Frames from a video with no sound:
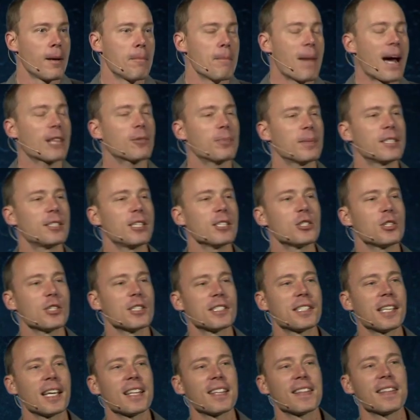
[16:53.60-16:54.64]

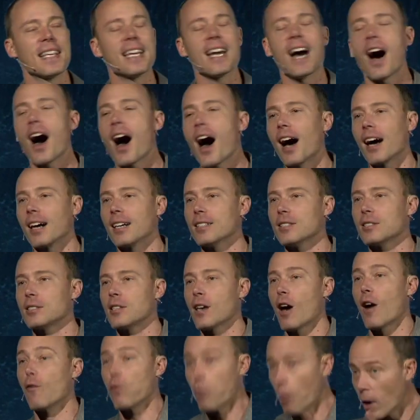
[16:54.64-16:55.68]
Mathematicians say that the odds
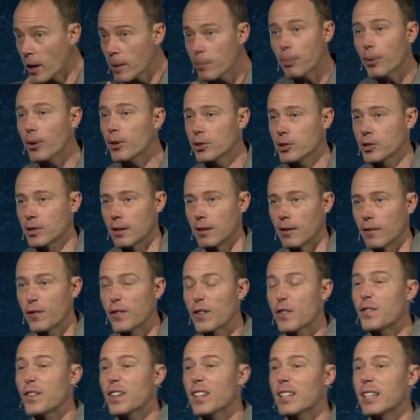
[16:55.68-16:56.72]
of one person
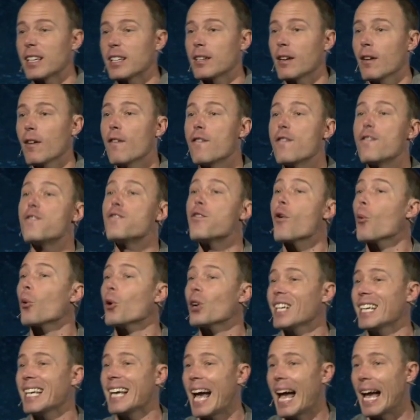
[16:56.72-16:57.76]
fulfilling
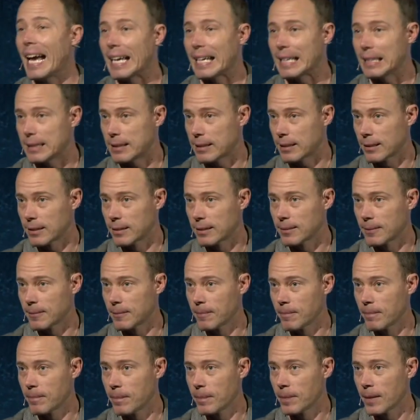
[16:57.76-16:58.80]
48
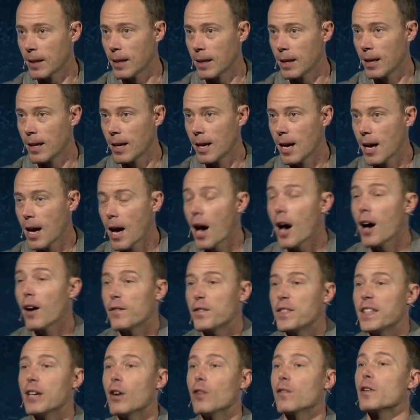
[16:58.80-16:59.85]

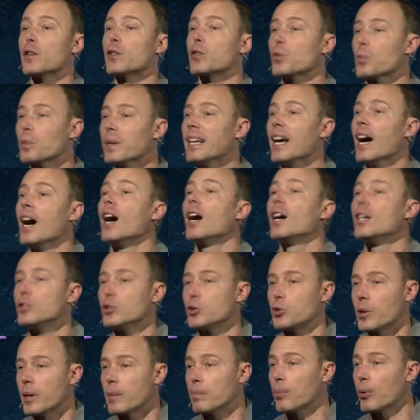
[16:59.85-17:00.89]
of the over
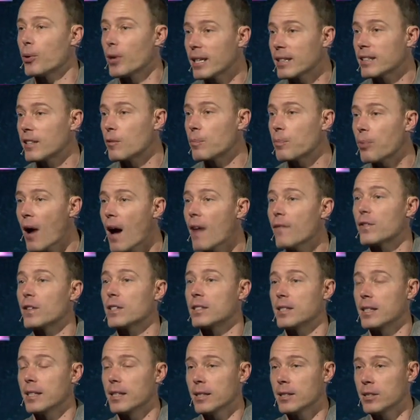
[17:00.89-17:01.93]
300 predictive
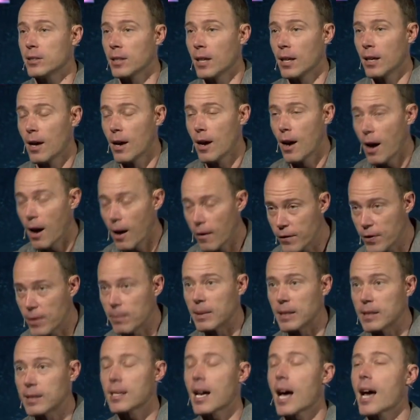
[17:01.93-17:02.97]
prophecies of the
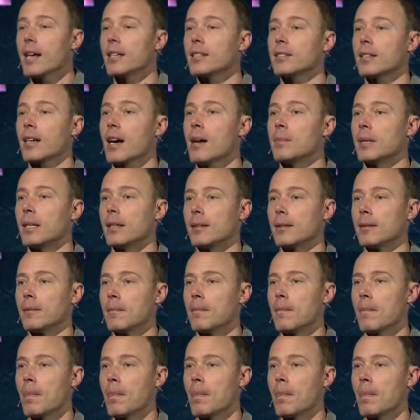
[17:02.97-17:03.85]
Messiah's coming,